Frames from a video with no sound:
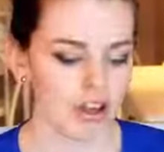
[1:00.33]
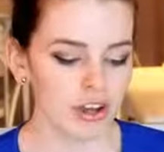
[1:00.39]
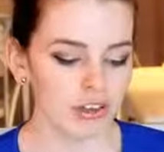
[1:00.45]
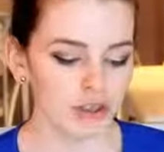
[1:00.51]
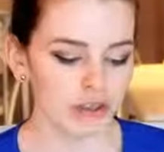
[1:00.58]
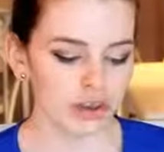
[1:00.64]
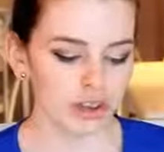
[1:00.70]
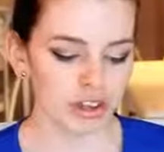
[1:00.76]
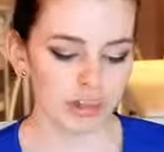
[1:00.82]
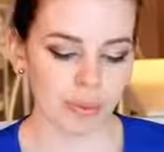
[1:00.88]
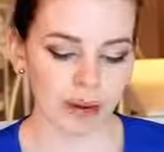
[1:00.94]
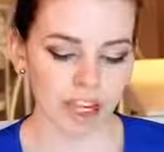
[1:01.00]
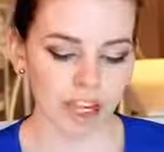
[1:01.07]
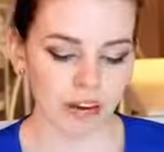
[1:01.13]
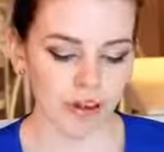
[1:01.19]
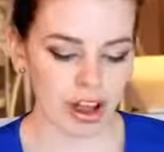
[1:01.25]
So treat your
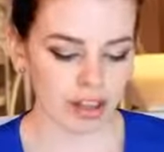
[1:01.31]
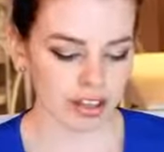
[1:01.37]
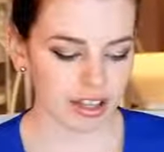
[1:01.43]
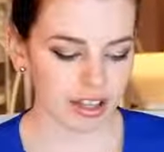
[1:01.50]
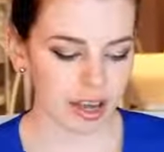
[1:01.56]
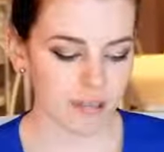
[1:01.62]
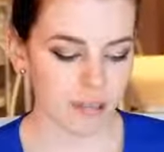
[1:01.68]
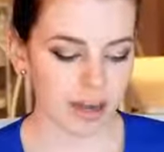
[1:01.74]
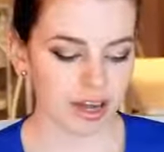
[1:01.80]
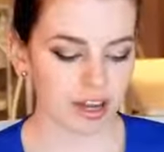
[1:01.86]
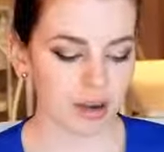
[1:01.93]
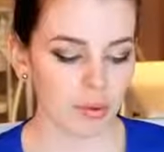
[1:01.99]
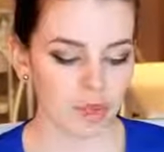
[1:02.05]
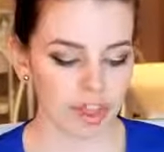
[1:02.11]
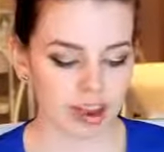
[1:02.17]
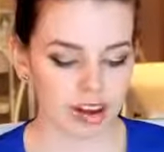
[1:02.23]
body correctly, combine
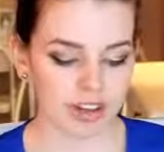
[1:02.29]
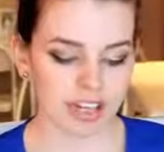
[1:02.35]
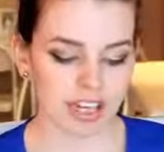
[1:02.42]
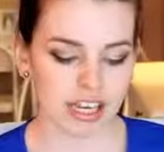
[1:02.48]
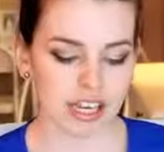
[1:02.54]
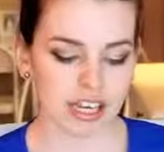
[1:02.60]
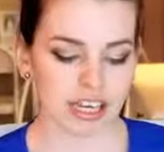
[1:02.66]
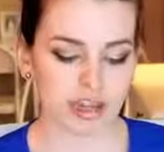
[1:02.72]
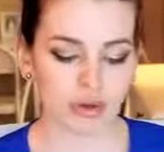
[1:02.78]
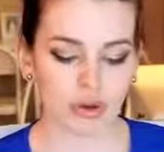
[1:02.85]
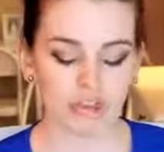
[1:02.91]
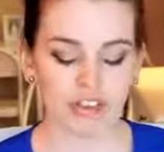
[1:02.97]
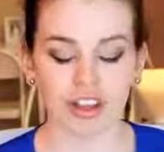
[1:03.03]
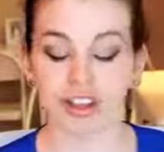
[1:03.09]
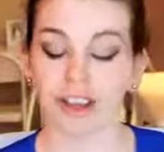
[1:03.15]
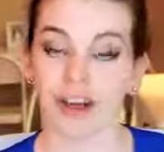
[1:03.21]
it with their tea, and you'll
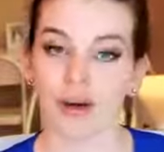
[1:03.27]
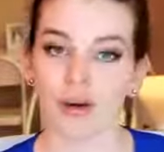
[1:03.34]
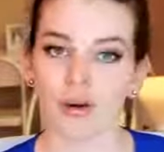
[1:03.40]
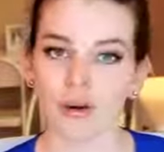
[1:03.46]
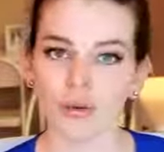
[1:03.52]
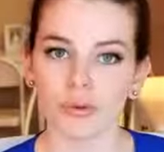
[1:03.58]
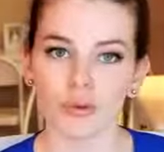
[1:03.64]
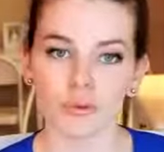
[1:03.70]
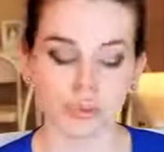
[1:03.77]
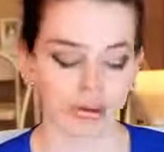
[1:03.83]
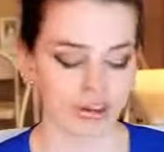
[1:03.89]
feel like a whole new